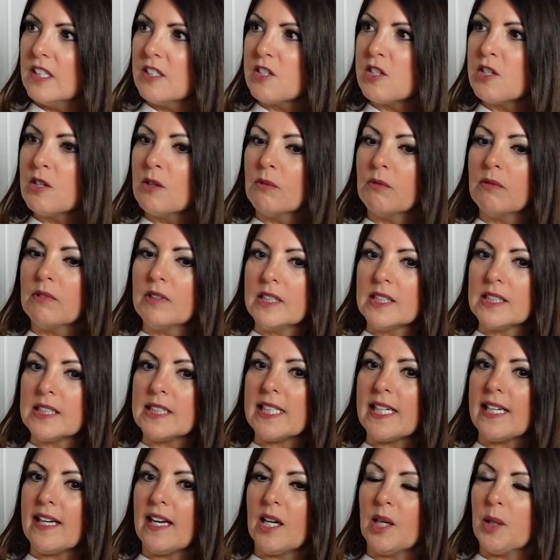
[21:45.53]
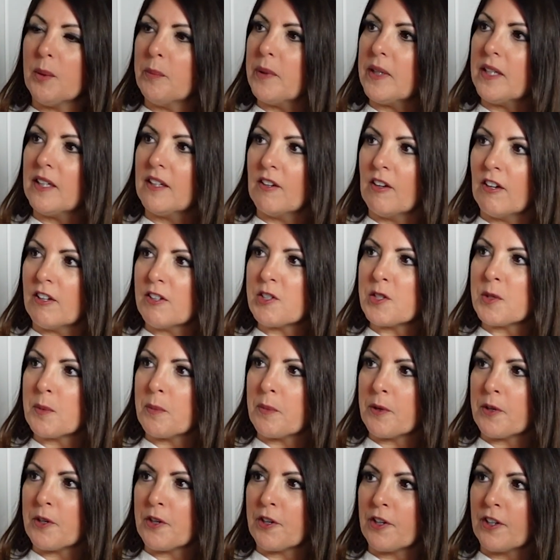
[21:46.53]
to really helping an
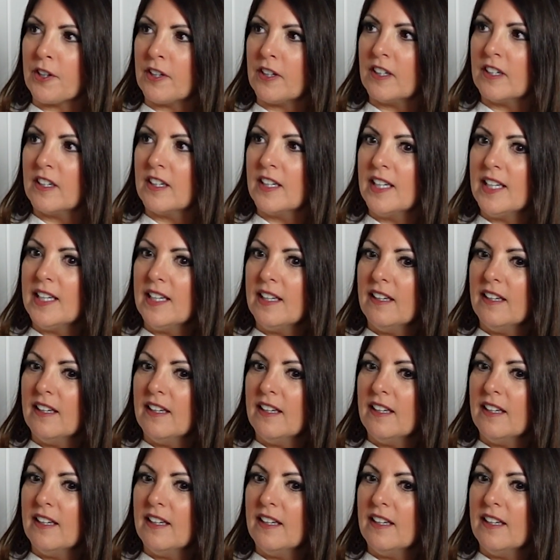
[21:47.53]
entrepreneur